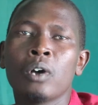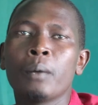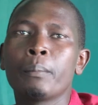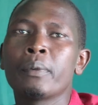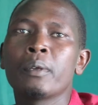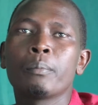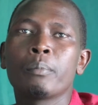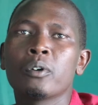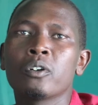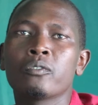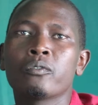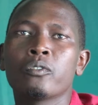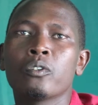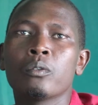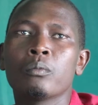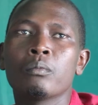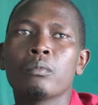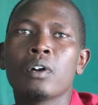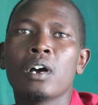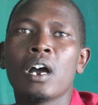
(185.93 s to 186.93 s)
people
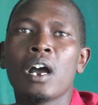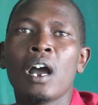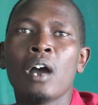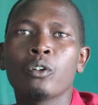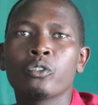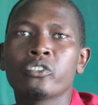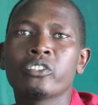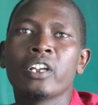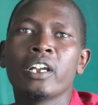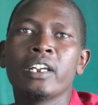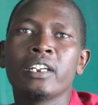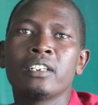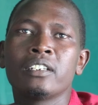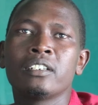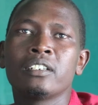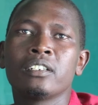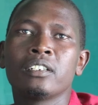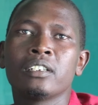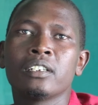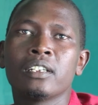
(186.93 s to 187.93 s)
from outside
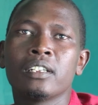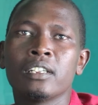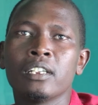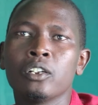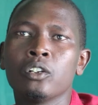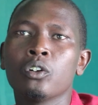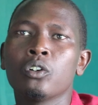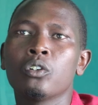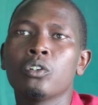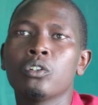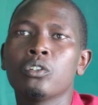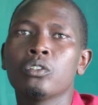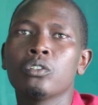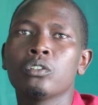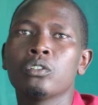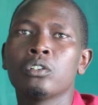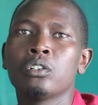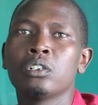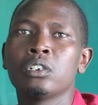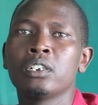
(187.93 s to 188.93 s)
the local
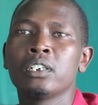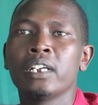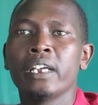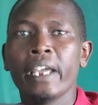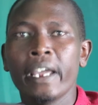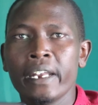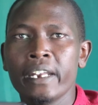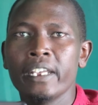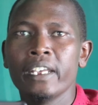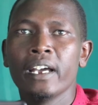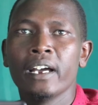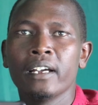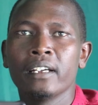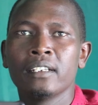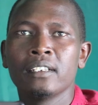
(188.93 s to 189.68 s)
area.